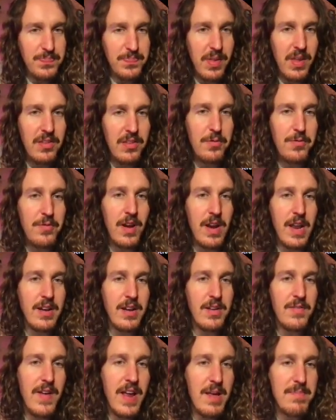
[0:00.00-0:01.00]
as a front-end
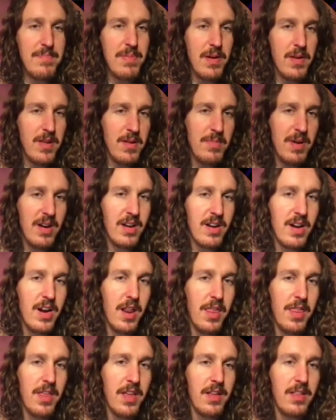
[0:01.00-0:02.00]
developer, you might kind
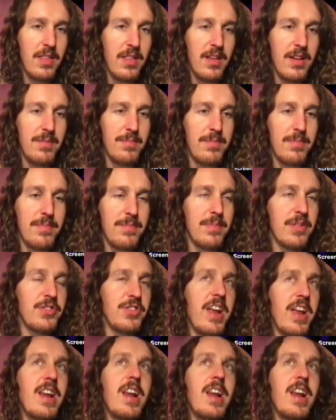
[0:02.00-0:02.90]
of think that machine